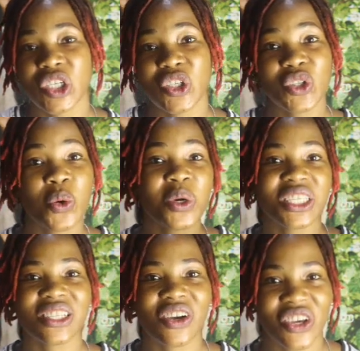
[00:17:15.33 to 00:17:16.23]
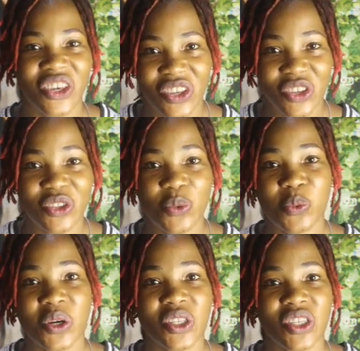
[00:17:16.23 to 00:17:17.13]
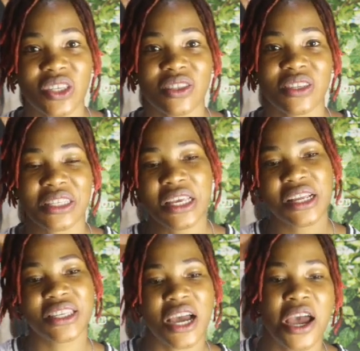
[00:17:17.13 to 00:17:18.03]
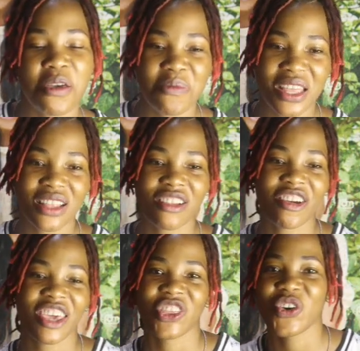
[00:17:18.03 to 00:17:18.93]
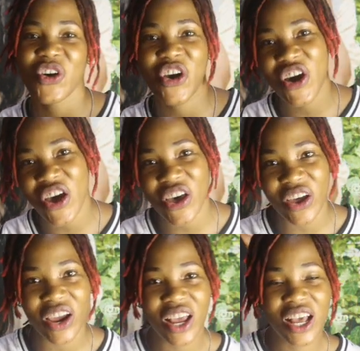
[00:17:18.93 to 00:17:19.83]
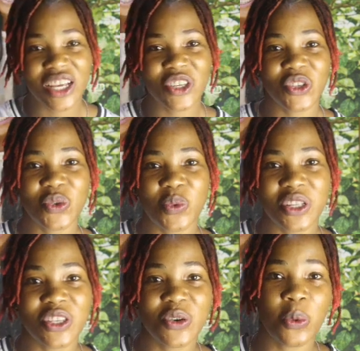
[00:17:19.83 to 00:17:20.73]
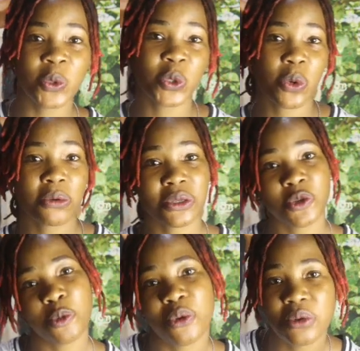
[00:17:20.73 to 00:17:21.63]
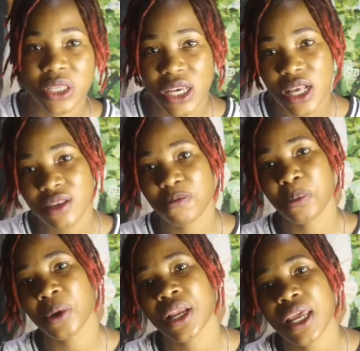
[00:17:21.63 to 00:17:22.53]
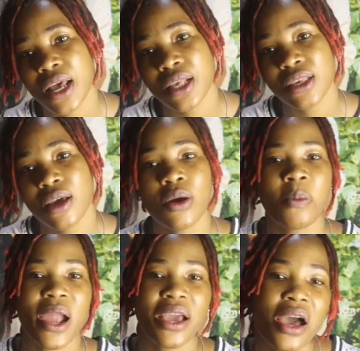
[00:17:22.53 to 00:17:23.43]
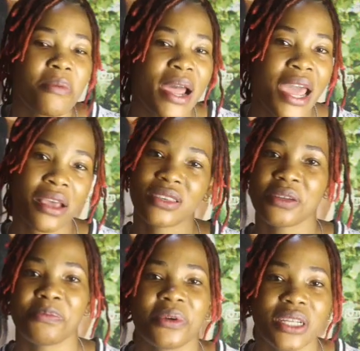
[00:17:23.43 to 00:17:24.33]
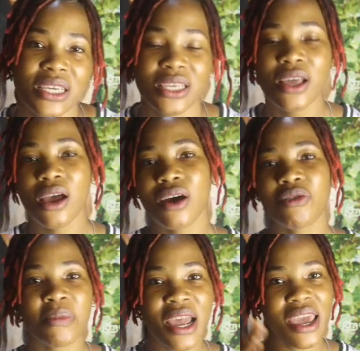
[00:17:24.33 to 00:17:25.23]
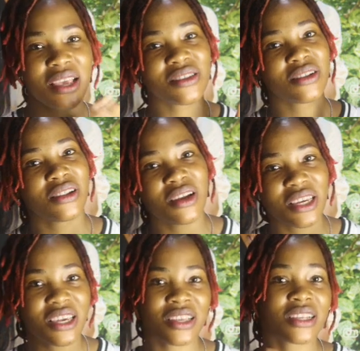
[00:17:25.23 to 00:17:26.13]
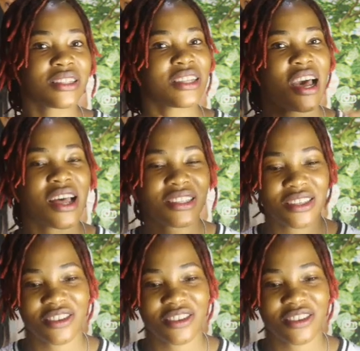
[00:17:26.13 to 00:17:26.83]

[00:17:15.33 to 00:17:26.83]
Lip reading: you don't want to lock, you don't want to take time in locking your hair, you don't want to go through all this process of budding and say, oh my god, my hair is not budding, oh, my hair is not locking, and that.